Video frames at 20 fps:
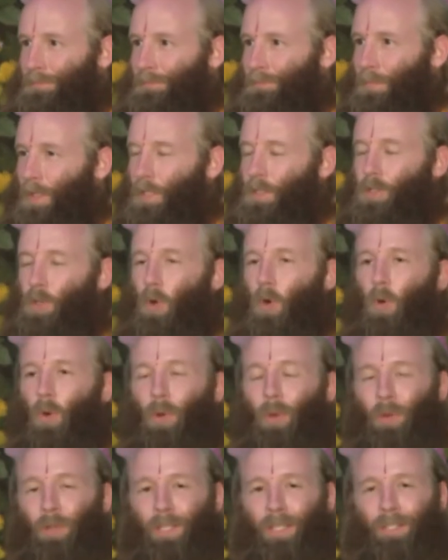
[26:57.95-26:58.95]
That's the
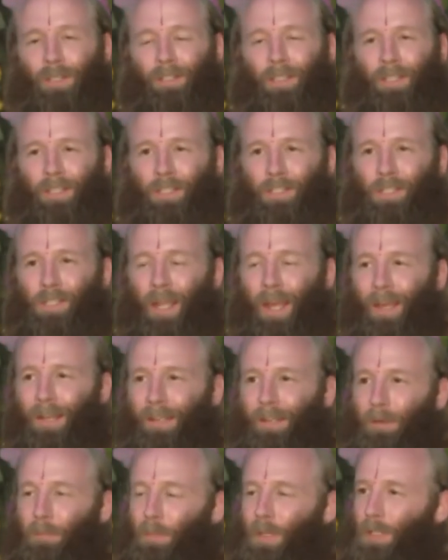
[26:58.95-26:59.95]
only thing
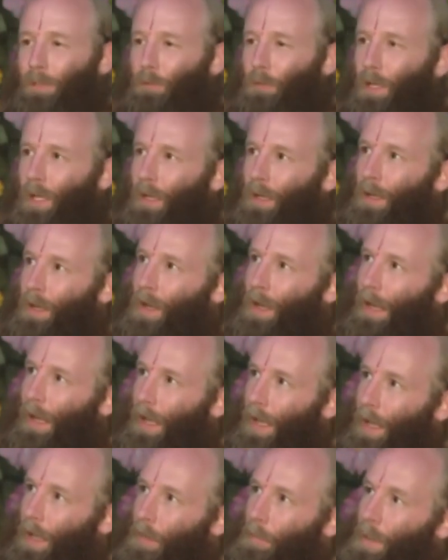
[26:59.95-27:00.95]
standing between
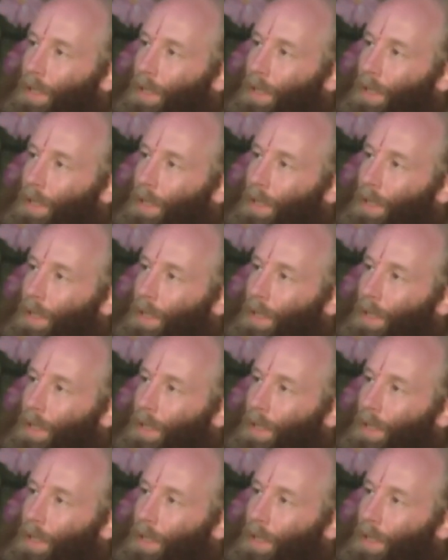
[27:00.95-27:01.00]
him